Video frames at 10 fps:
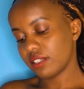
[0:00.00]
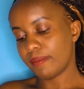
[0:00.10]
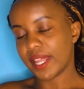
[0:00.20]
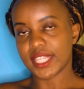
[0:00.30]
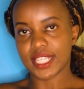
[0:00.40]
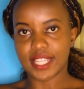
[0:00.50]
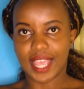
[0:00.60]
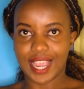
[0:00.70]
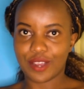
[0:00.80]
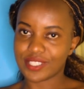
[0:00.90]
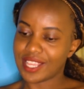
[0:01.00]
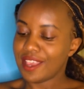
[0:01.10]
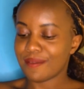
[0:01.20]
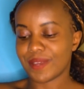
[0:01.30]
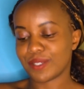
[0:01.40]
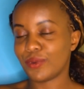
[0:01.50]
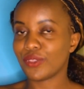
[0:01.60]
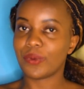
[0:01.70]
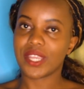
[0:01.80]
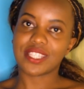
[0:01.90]
burn the entire house, but both
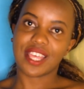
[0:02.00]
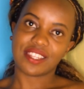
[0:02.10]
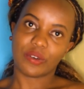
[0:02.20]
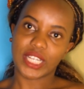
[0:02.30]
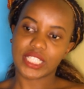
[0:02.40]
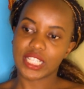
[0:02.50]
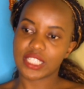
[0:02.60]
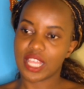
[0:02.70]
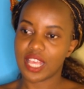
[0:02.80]
ways the rat is